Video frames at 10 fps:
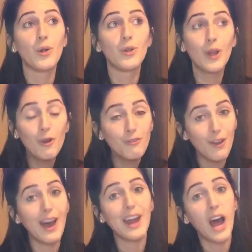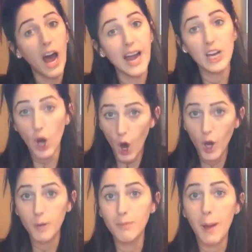low fat, high
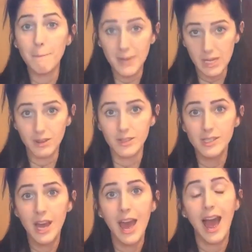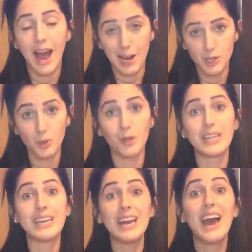carb meals
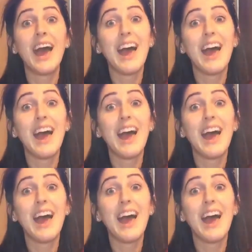actually,